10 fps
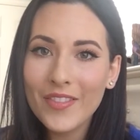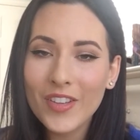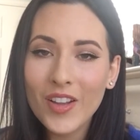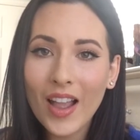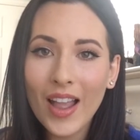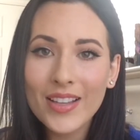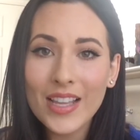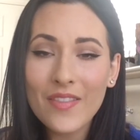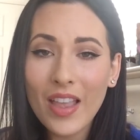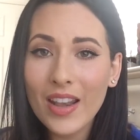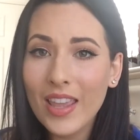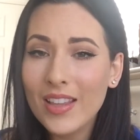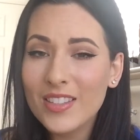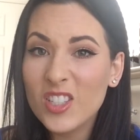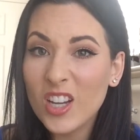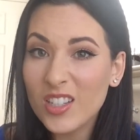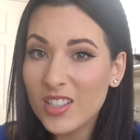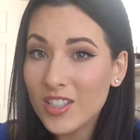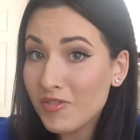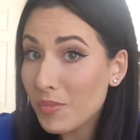If you guys have any
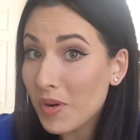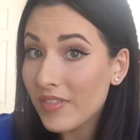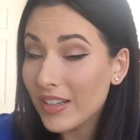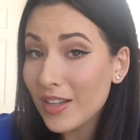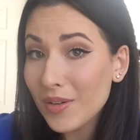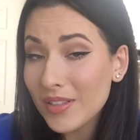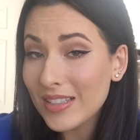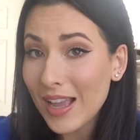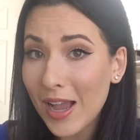suggestions for more videos,